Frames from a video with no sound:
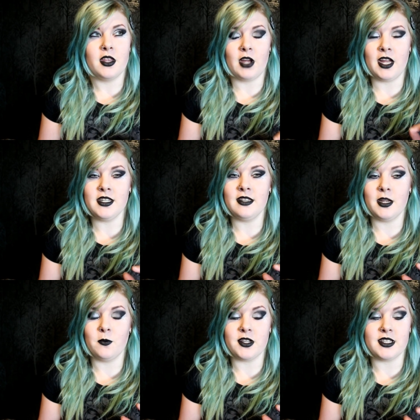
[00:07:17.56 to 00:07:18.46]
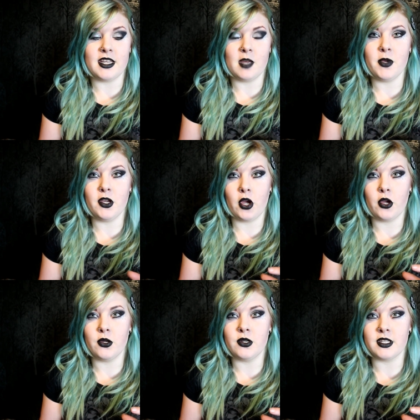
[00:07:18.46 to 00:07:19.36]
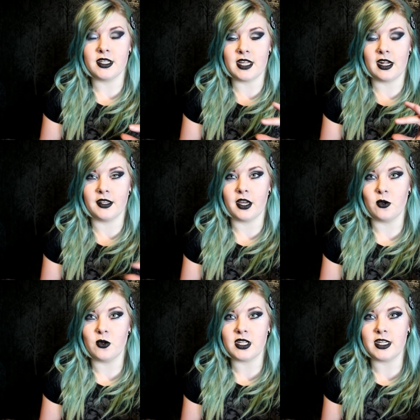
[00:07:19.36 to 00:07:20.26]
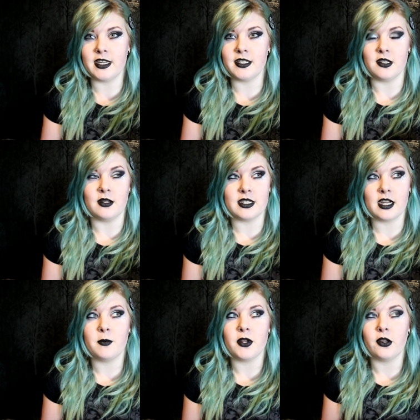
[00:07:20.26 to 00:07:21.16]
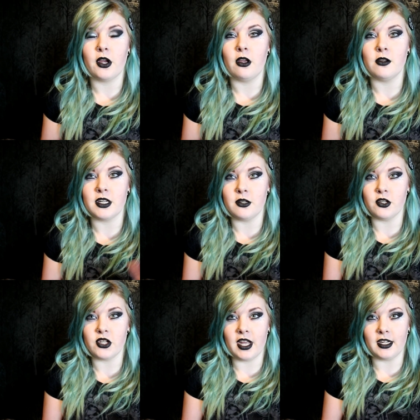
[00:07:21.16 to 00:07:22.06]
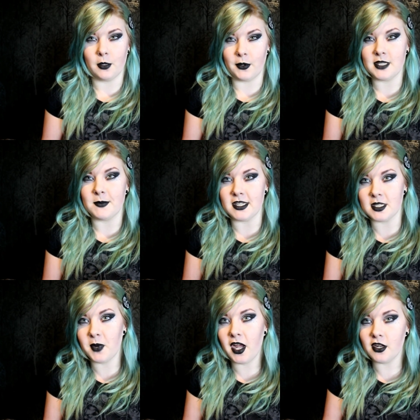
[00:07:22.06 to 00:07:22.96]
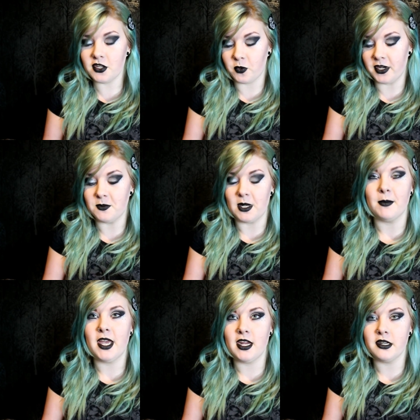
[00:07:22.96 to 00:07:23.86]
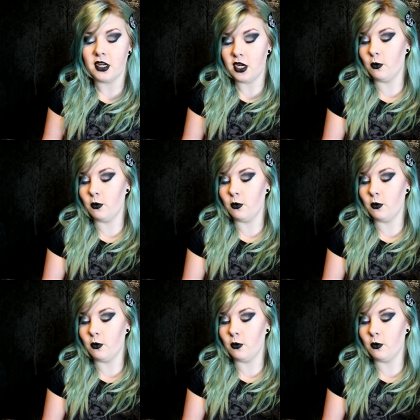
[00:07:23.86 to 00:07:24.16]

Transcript: The handy thing was they gave me a code the second that I ordered it, so you can type in your code and you can check like when it's been dispatched, when it's being made,